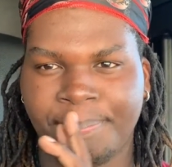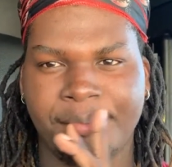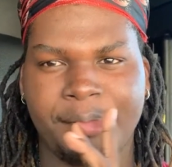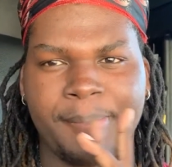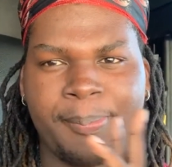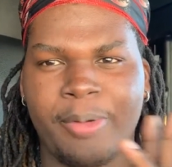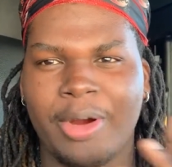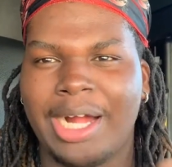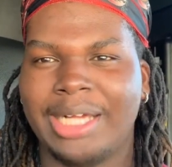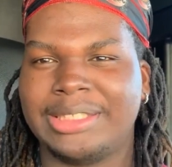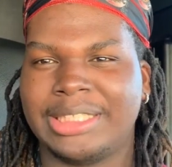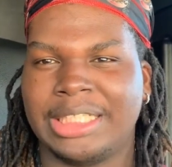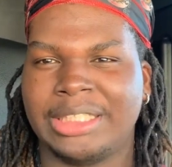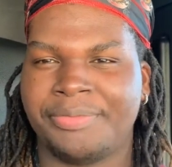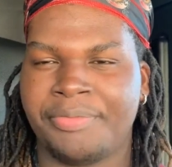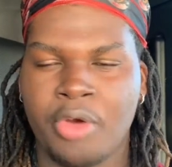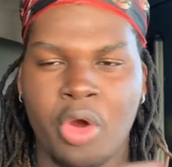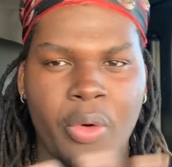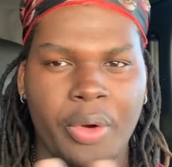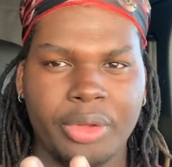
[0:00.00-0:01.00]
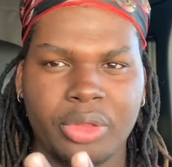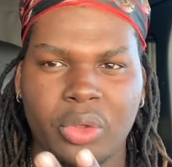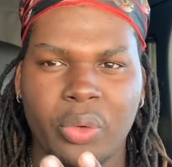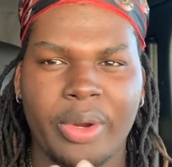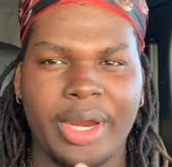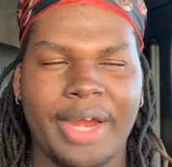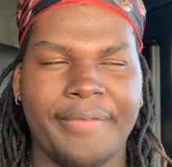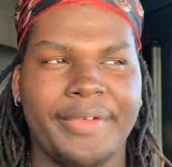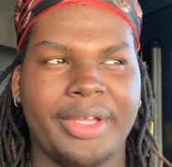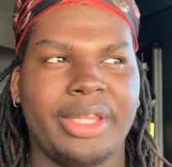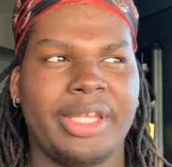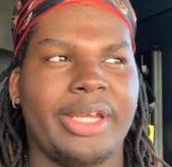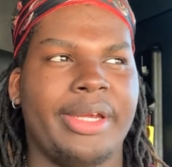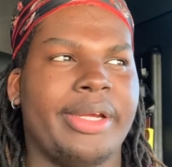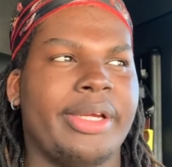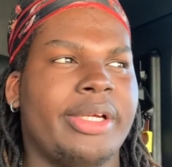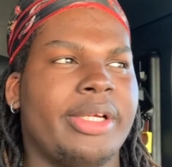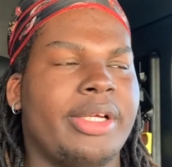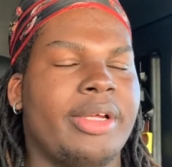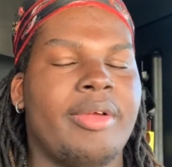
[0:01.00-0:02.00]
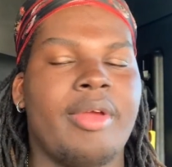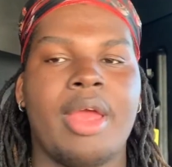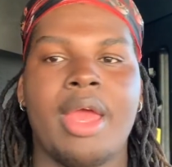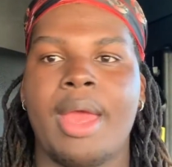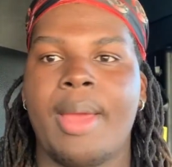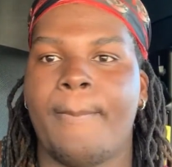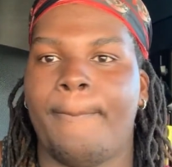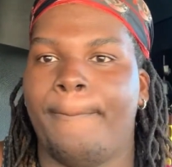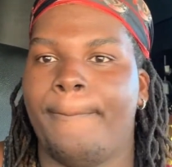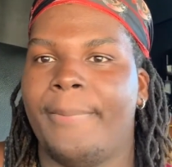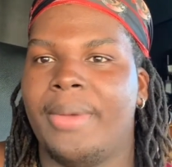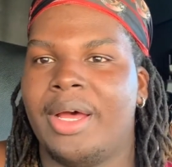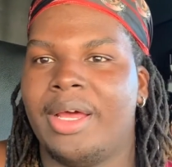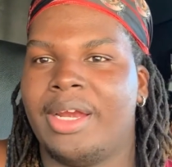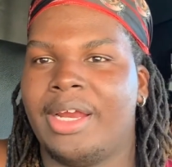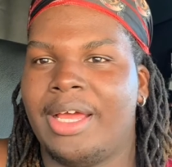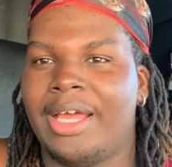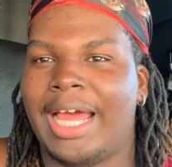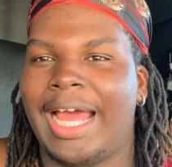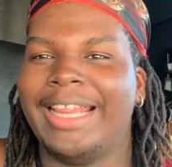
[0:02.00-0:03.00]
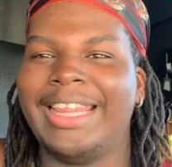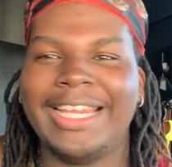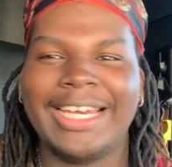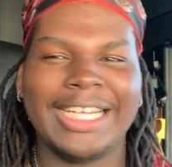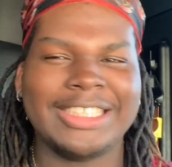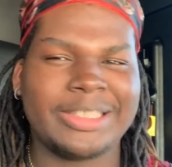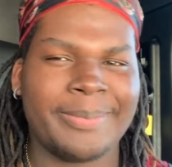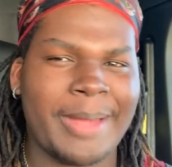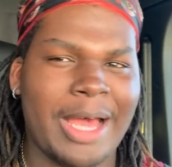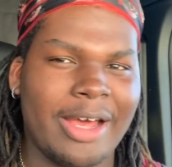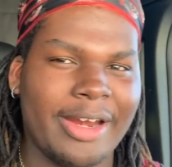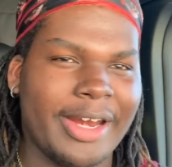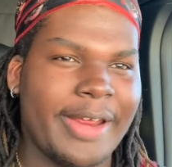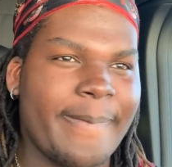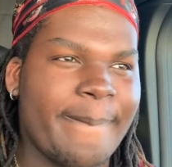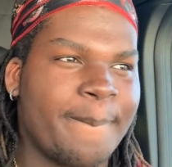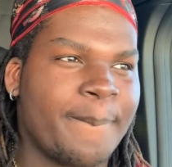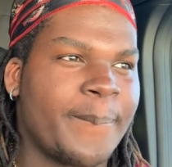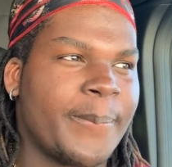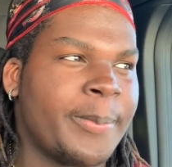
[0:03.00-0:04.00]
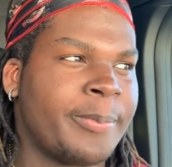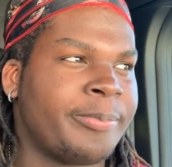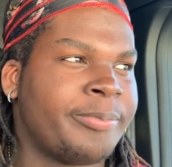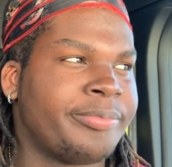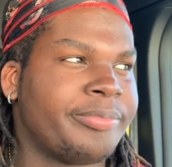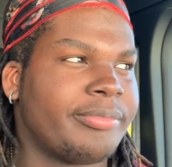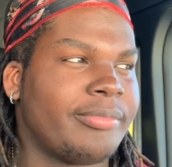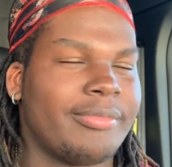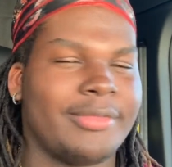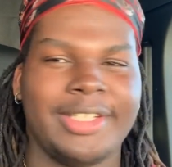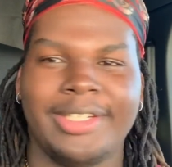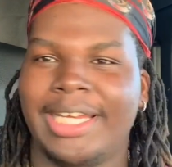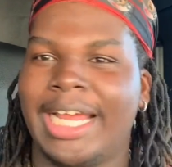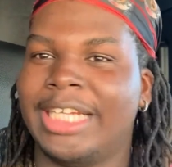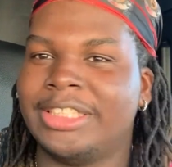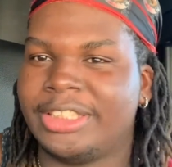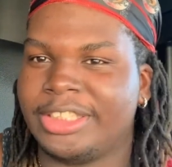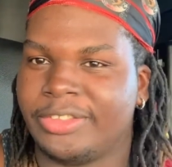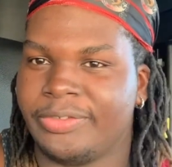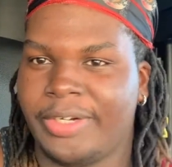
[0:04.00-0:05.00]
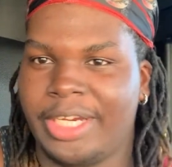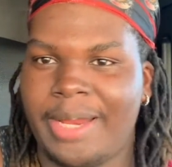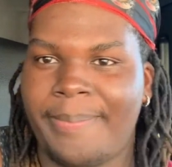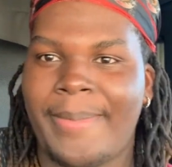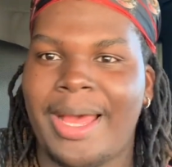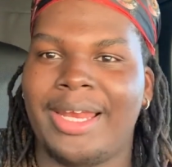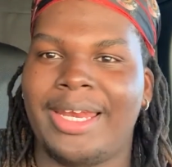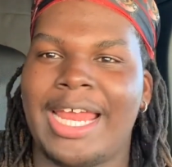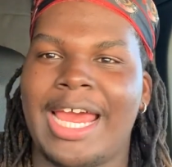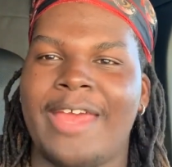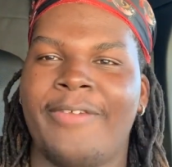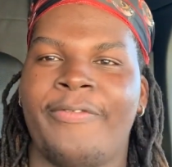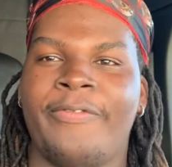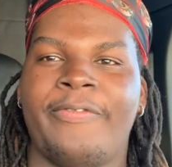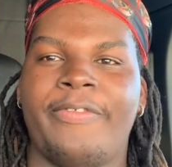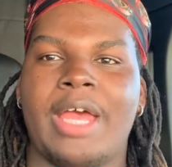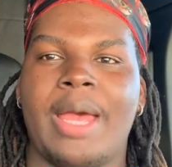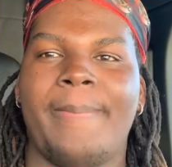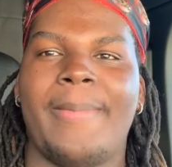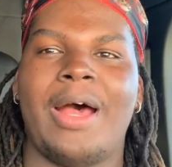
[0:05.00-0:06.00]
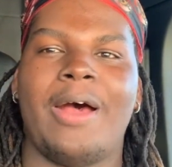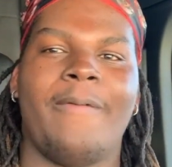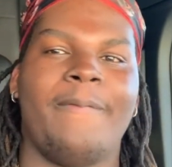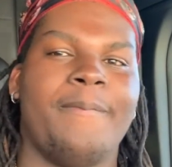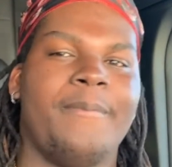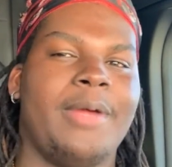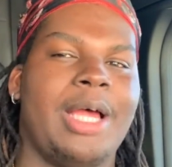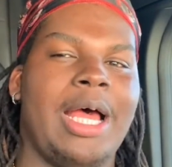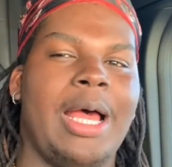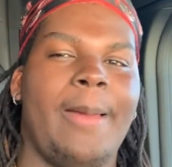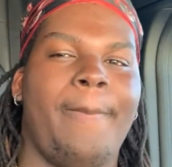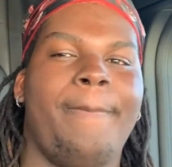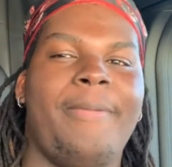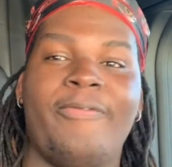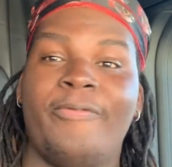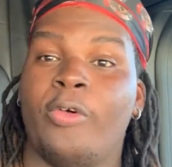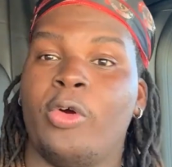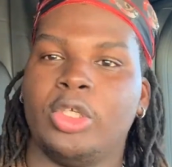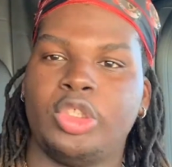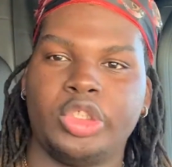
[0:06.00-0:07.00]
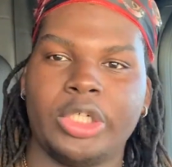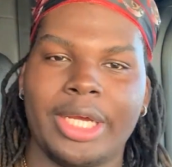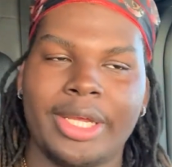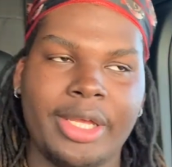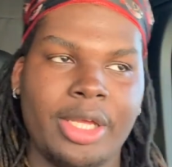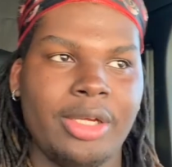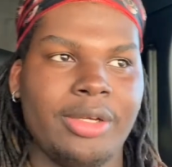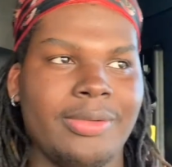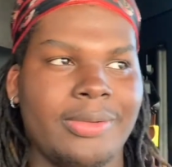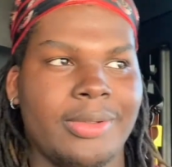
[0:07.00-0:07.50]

process of going through everything. But I think that's about it. That's just really my life about before trucking.